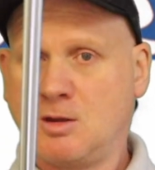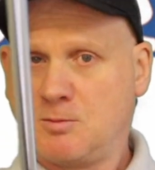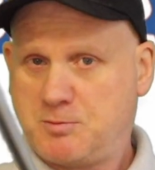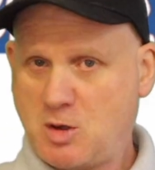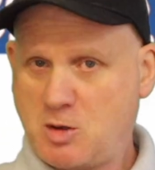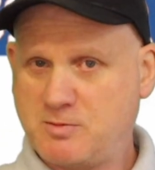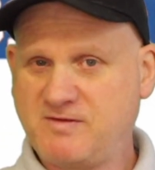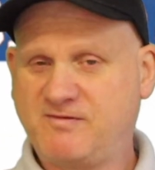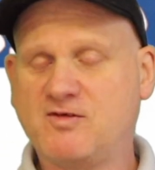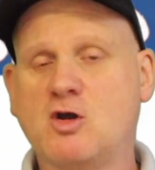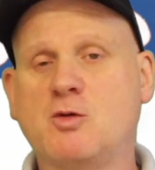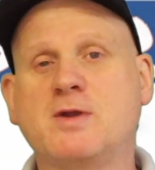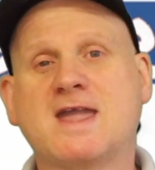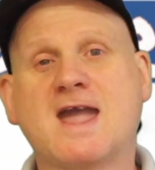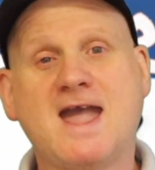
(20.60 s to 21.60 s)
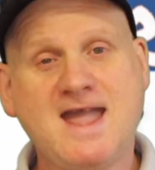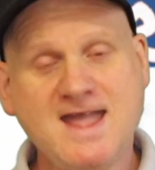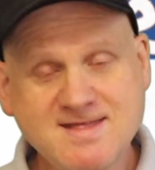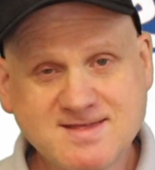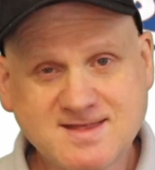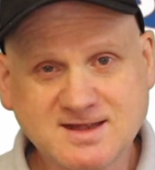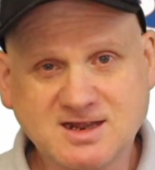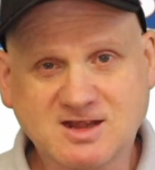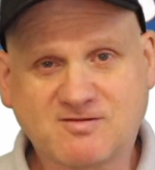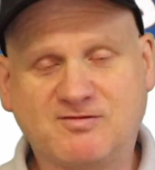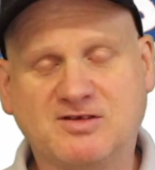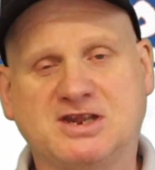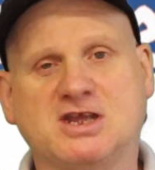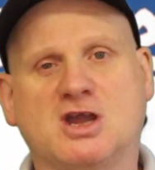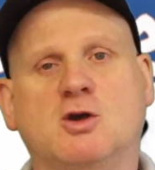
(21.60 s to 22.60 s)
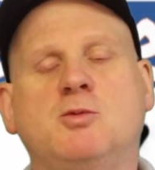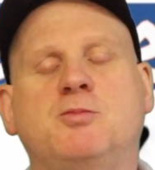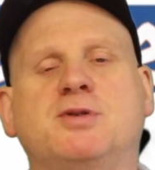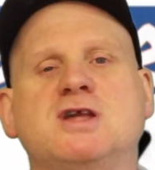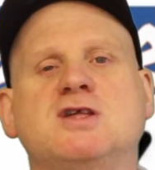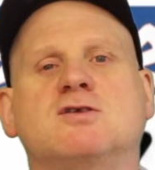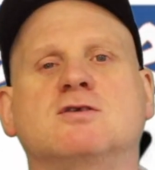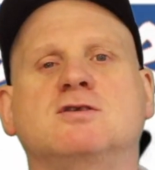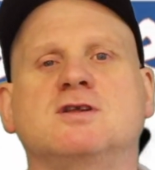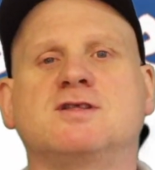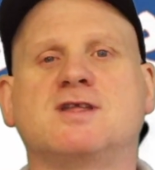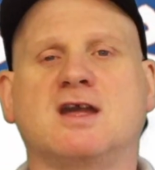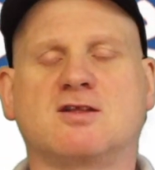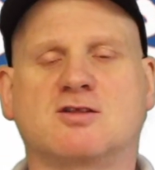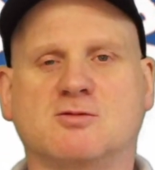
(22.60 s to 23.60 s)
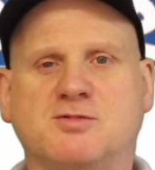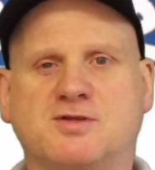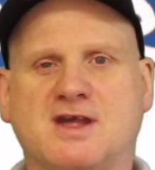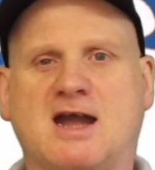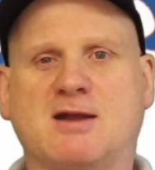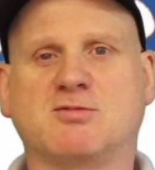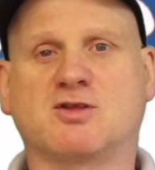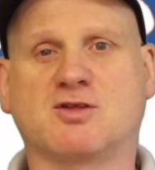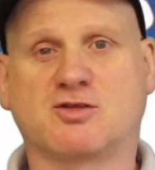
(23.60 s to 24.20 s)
But before we get into this video, please could you take some time to